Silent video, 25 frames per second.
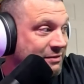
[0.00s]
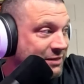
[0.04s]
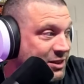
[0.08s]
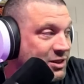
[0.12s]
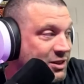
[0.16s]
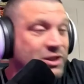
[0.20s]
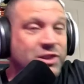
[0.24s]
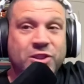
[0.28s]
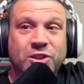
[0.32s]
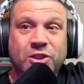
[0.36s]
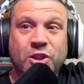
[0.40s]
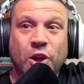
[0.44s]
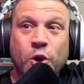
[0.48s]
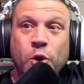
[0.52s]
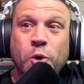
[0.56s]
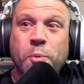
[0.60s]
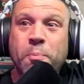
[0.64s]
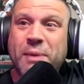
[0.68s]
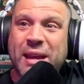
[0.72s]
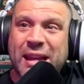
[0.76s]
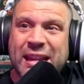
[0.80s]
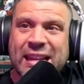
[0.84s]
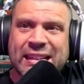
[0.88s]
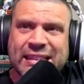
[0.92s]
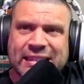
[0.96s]
2
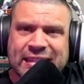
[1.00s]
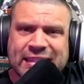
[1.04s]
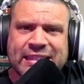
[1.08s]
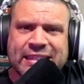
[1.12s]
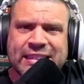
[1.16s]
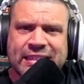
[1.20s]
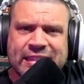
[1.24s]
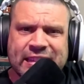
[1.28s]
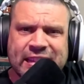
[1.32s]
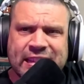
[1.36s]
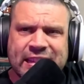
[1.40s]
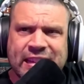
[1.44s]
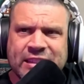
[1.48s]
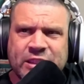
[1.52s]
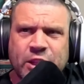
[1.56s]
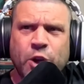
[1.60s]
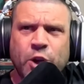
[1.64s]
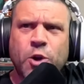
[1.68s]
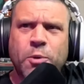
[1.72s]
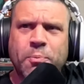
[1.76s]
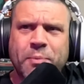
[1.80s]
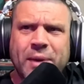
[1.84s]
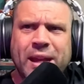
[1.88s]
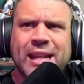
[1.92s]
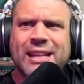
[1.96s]
minutes. 2
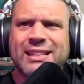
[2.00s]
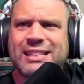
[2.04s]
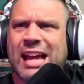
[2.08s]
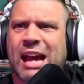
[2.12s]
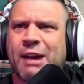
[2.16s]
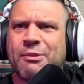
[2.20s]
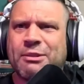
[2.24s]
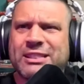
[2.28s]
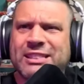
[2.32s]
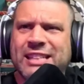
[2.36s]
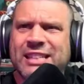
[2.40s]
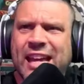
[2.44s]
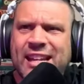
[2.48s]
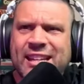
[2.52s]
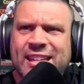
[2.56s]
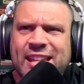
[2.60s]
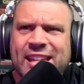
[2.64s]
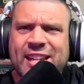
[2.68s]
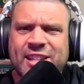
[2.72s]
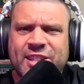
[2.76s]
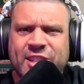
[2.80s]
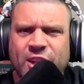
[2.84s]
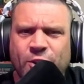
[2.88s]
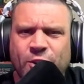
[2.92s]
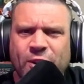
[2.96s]
minutes, I was getting
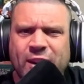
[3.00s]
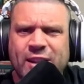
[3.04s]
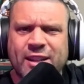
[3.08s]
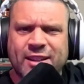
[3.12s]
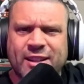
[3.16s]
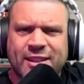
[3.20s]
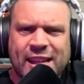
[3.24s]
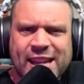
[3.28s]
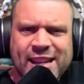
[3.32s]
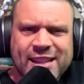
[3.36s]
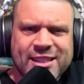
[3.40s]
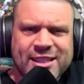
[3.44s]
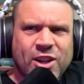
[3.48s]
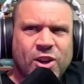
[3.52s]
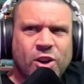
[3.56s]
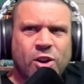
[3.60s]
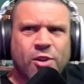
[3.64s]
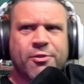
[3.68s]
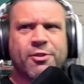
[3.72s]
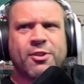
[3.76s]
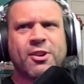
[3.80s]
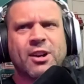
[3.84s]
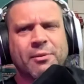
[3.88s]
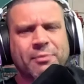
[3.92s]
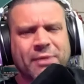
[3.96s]
into it, and the thing's
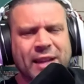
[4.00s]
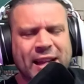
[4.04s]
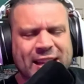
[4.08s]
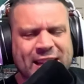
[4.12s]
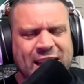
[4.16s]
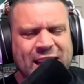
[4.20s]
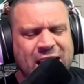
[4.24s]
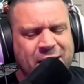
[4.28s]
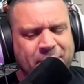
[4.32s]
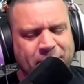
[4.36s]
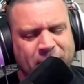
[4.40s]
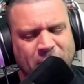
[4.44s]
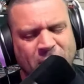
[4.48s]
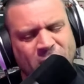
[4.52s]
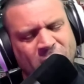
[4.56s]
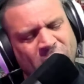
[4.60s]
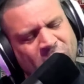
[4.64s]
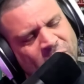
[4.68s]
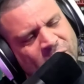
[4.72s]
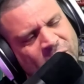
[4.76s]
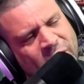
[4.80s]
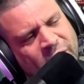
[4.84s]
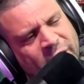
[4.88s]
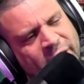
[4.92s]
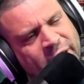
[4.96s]
over. I'm like, come
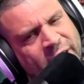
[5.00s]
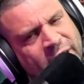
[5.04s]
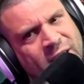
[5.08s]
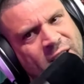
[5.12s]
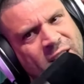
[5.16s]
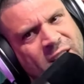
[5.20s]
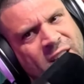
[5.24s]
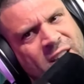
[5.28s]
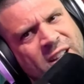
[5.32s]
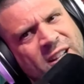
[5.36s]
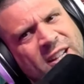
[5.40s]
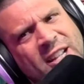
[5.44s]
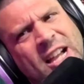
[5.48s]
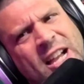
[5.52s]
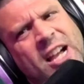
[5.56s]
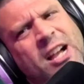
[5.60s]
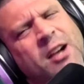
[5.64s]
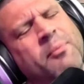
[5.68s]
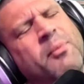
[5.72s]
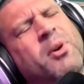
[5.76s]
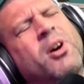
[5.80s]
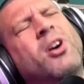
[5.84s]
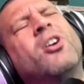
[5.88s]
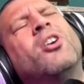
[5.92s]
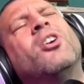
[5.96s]
on. Come
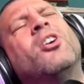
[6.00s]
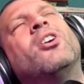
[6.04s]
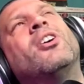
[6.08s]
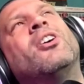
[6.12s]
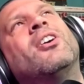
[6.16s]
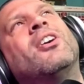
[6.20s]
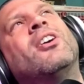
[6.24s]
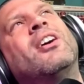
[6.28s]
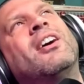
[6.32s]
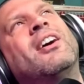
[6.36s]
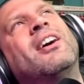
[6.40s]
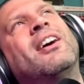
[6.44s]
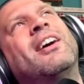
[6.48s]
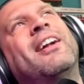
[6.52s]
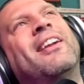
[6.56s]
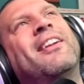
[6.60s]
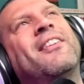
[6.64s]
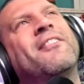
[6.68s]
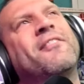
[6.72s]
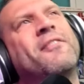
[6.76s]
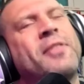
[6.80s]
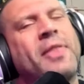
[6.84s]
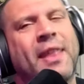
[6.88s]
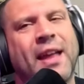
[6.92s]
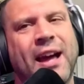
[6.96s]
on.
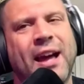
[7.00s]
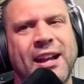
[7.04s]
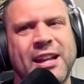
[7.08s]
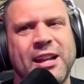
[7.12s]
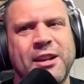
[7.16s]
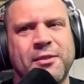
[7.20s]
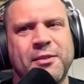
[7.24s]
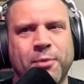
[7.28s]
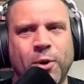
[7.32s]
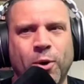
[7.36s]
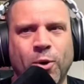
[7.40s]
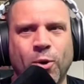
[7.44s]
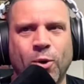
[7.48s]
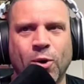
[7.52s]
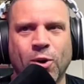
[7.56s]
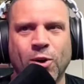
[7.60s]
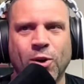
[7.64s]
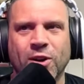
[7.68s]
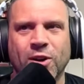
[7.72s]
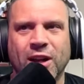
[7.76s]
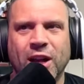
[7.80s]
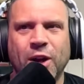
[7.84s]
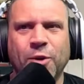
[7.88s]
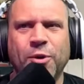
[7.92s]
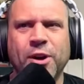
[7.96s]
I need more.
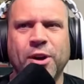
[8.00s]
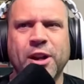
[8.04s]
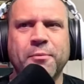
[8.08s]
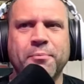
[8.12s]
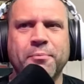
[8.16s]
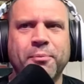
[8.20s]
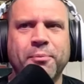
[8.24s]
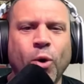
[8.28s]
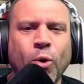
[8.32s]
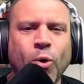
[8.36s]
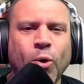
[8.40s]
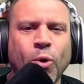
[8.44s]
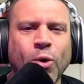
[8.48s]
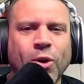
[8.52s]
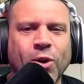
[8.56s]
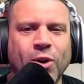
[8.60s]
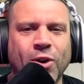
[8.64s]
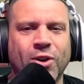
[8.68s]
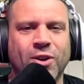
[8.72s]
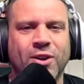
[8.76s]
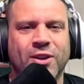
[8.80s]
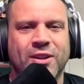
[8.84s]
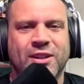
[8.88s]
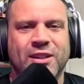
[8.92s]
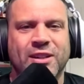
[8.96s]
I want it more.
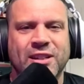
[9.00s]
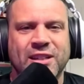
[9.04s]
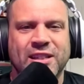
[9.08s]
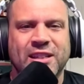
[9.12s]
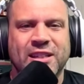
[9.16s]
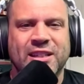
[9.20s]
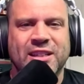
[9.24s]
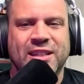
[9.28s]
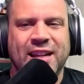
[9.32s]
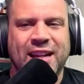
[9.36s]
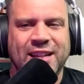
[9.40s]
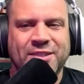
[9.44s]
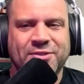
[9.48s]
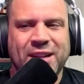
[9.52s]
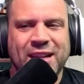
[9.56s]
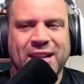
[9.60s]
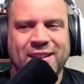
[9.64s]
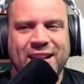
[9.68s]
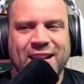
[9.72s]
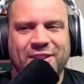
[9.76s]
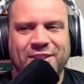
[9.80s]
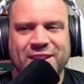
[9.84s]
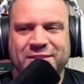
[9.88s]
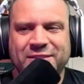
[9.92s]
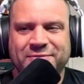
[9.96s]
That's why I
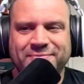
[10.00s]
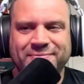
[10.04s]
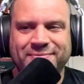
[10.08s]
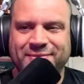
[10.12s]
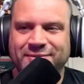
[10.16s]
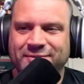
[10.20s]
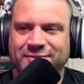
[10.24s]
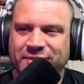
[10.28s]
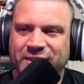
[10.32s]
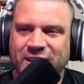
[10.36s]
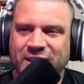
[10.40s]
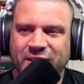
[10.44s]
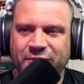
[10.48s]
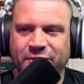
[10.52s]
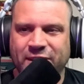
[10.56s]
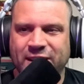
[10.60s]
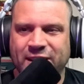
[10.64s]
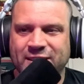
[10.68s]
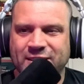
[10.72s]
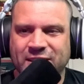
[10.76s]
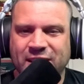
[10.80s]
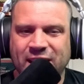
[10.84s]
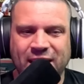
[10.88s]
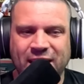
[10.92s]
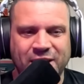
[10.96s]
love. Anyway.
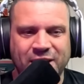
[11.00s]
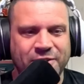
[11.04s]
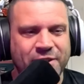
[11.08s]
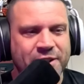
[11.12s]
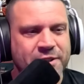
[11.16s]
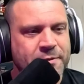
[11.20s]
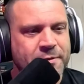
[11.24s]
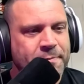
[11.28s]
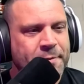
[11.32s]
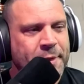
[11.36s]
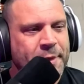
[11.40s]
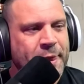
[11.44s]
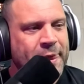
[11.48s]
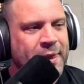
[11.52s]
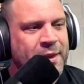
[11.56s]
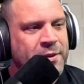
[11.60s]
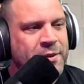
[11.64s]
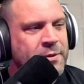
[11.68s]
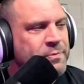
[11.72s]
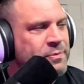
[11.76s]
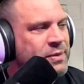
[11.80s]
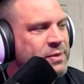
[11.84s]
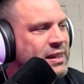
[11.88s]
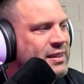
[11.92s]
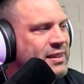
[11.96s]

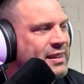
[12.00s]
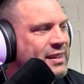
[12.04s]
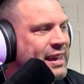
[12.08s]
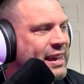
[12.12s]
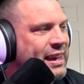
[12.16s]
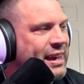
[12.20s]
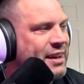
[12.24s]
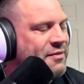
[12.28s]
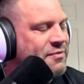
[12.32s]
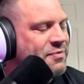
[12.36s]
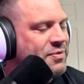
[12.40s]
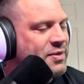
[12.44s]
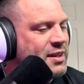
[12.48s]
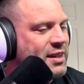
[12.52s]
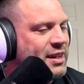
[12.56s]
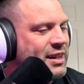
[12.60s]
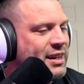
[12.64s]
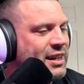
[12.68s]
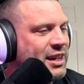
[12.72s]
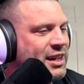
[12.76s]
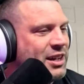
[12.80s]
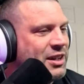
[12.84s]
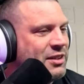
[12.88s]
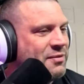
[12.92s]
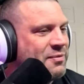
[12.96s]
Yeah.
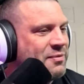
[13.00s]
I